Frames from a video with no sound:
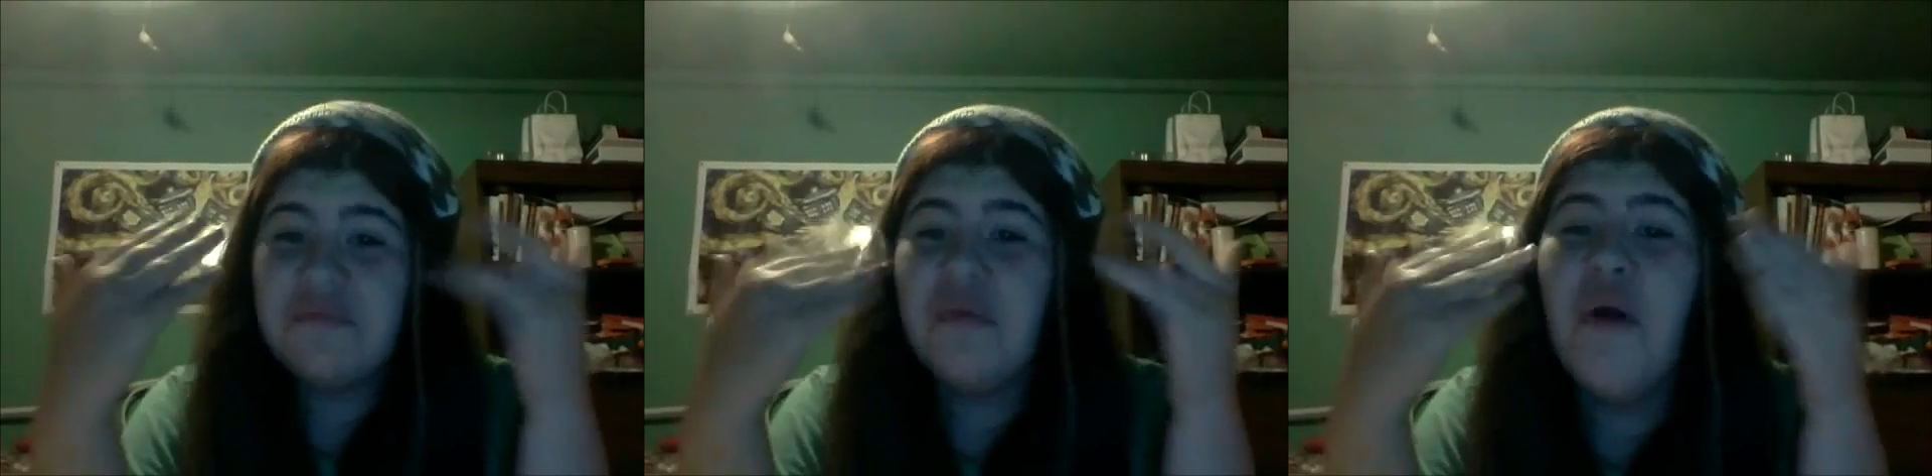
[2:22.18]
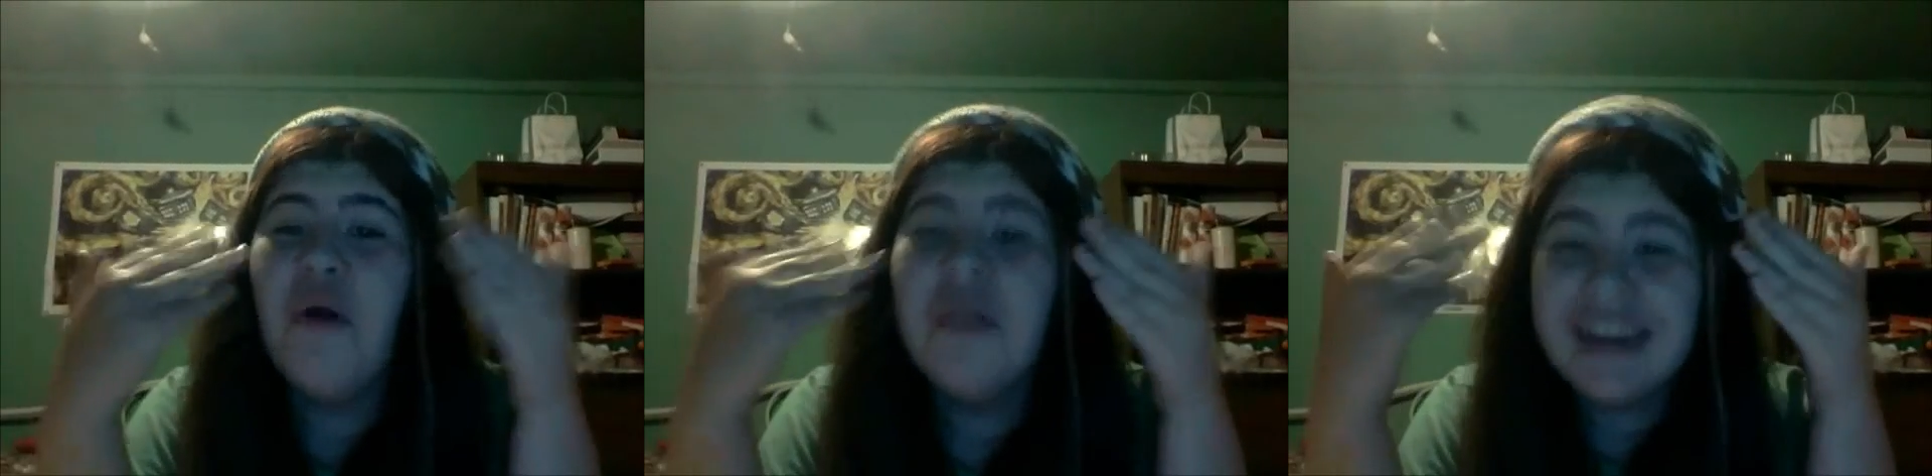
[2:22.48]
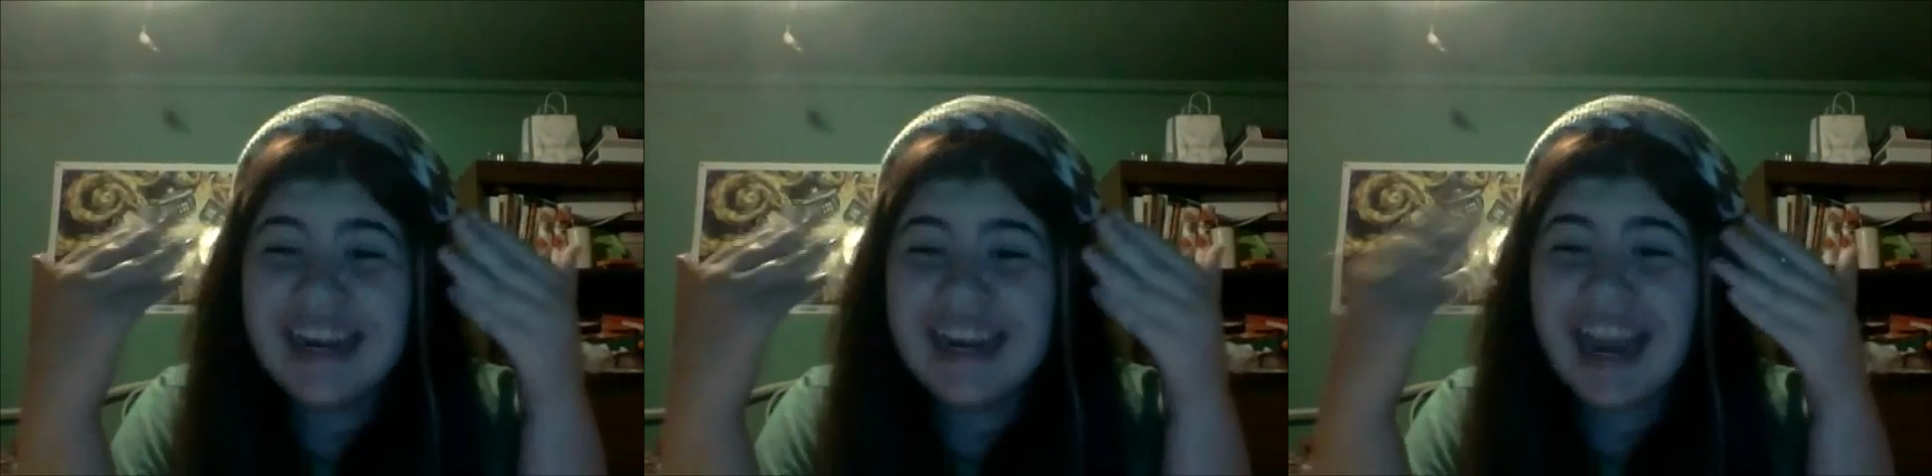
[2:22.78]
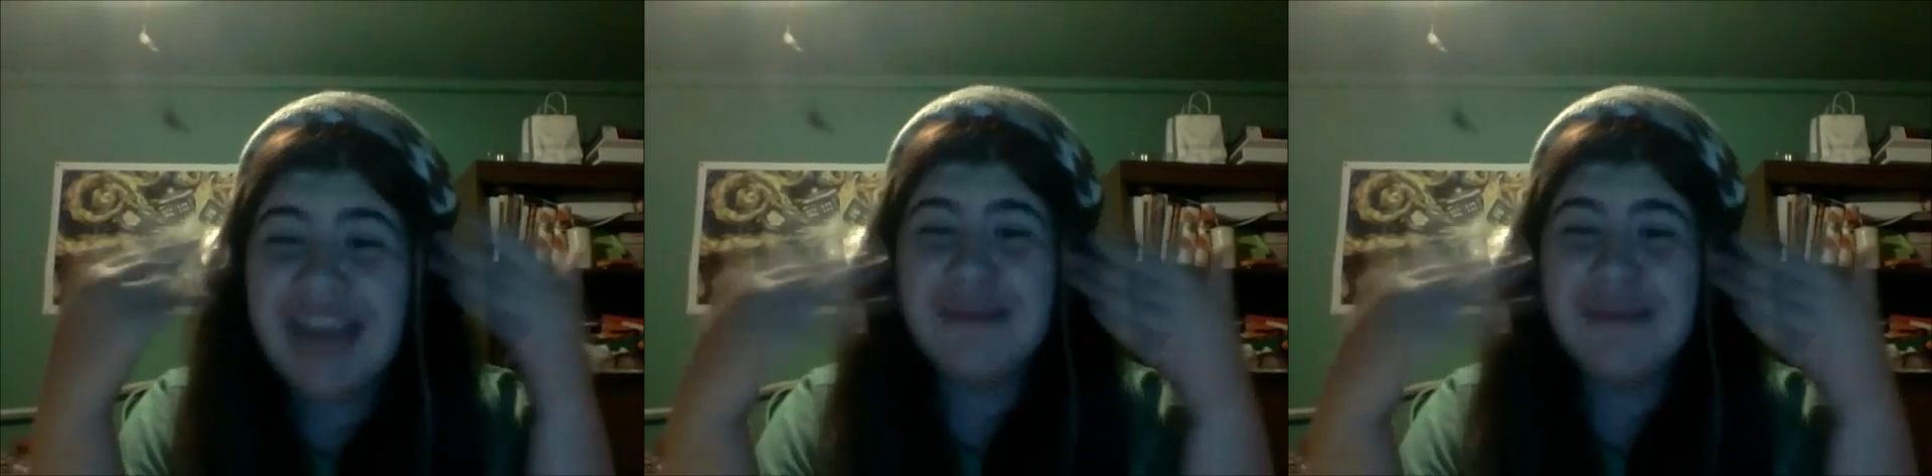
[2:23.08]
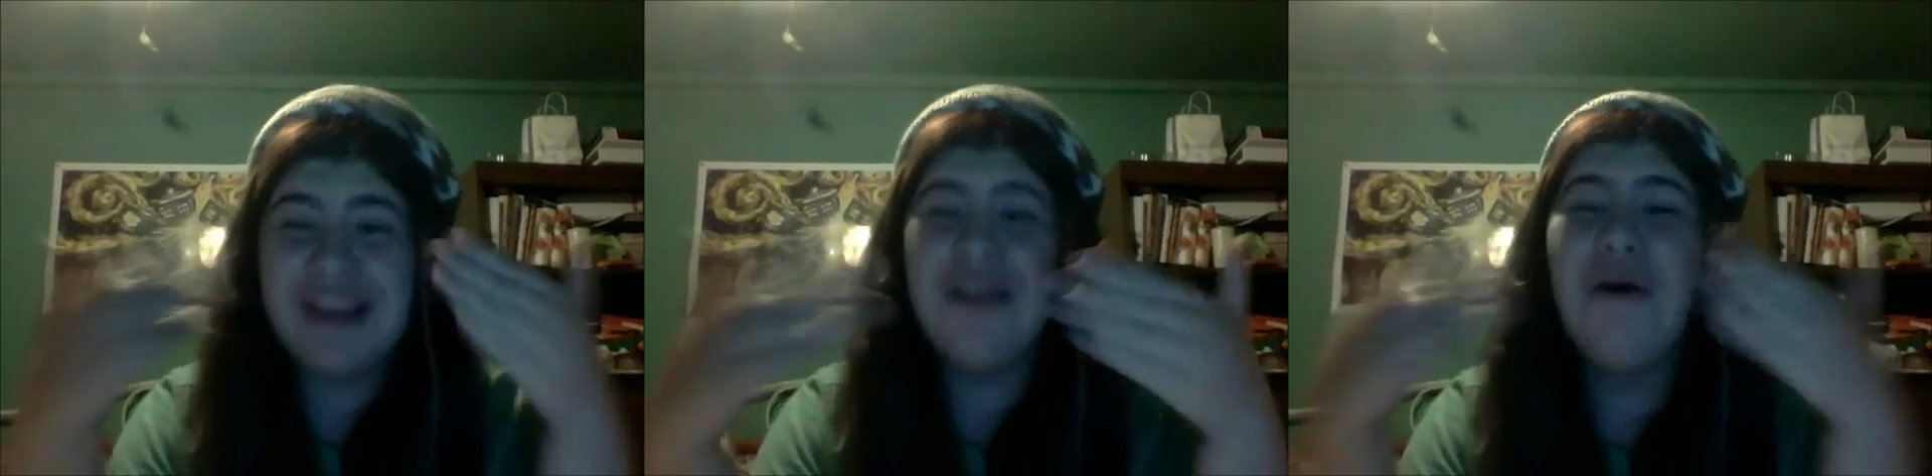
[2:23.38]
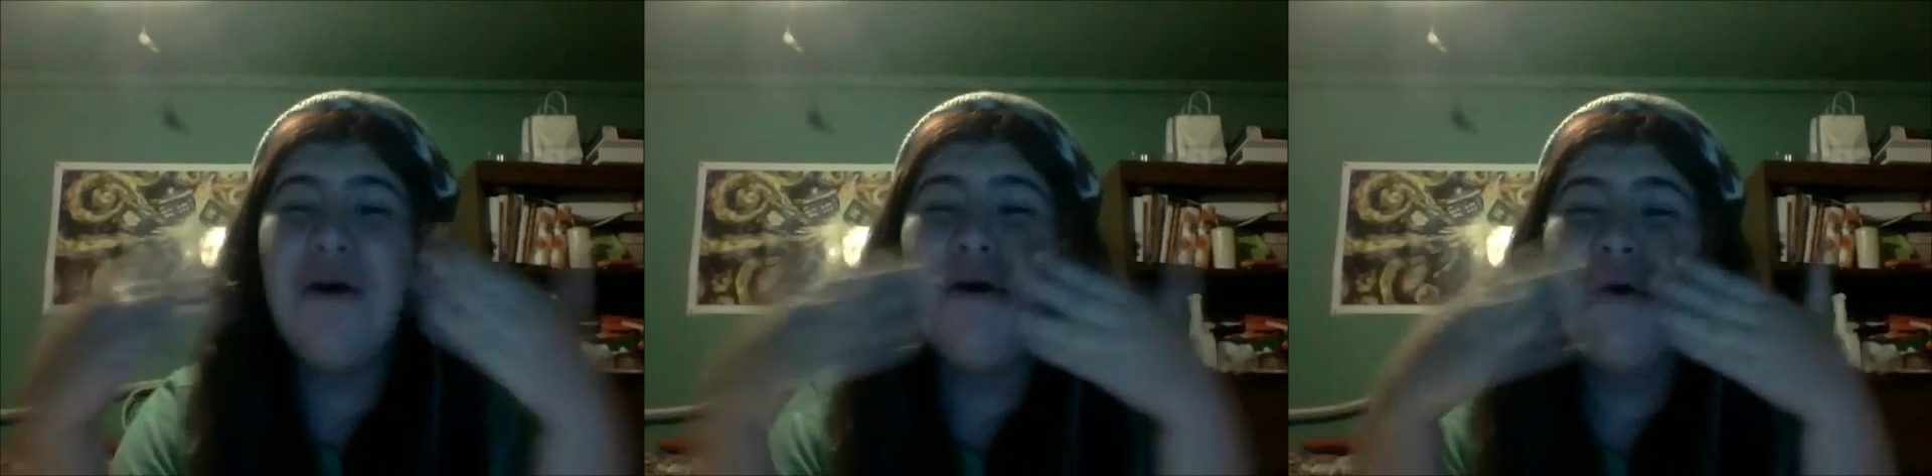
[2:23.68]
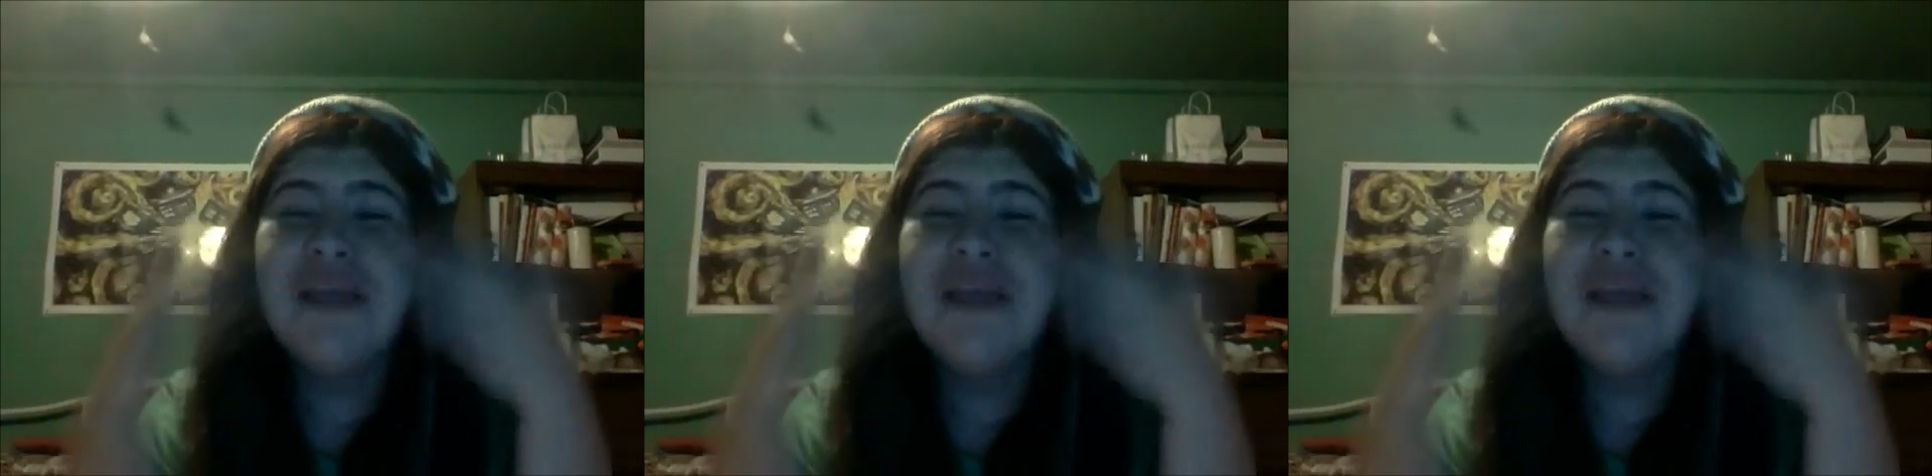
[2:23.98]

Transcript: Rory and Amy, oh,